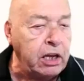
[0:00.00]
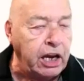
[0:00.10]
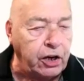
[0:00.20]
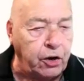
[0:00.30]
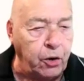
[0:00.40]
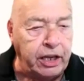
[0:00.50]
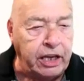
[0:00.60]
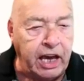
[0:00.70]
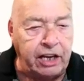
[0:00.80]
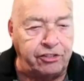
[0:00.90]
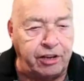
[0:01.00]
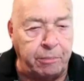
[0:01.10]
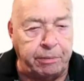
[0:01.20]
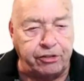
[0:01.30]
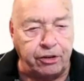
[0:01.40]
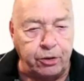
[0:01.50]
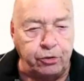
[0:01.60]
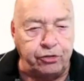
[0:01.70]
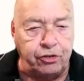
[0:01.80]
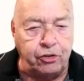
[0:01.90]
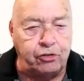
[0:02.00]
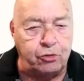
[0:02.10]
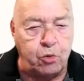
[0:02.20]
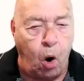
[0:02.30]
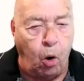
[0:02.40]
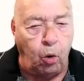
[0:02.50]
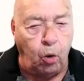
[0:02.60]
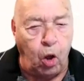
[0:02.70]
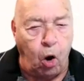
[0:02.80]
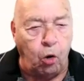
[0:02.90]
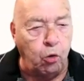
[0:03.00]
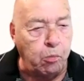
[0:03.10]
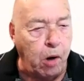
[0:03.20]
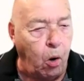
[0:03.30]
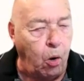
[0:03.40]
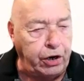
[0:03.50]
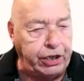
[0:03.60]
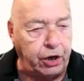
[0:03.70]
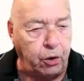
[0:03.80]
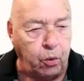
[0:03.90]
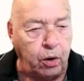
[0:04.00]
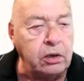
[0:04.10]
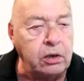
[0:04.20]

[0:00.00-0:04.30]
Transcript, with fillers: including a simple solution to whole home audio.